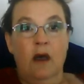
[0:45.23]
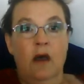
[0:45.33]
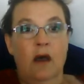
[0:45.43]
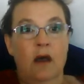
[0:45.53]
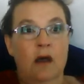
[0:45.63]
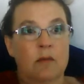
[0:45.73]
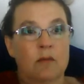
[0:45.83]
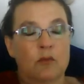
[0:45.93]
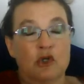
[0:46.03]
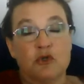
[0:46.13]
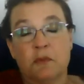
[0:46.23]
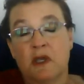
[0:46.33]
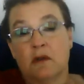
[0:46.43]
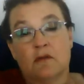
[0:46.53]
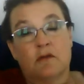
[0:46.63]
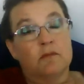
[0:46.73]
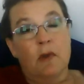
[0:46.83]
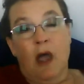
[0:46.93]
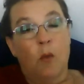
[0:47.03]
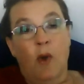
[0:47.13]
which means
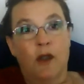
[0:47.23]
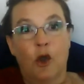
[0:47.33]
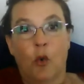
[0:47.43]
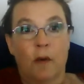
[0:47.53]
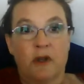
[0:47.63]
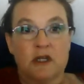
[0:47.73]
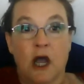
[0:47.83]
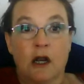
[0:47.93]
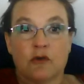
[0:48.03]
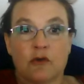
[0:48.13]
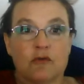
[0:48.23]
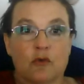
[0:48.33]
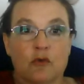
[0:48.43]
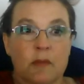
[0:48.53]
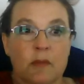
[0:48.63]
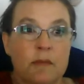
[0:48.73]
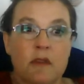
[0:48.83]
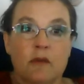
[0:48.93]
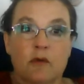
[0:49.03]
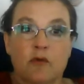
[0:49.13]
I went nowhere but doctors or
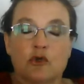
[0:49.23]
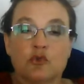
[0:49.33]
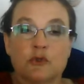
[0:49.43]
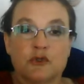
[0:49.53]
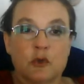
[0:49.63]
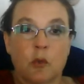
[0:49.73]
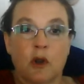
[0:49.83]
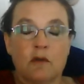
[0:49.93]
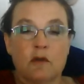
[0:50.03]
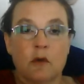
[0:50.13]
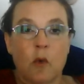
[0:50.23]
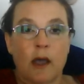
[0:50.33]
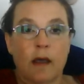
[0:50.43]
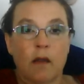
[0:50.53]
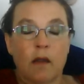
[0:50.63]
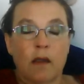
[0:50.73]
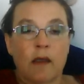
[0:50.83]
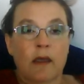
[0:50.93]
maybe the grocery store once in a while.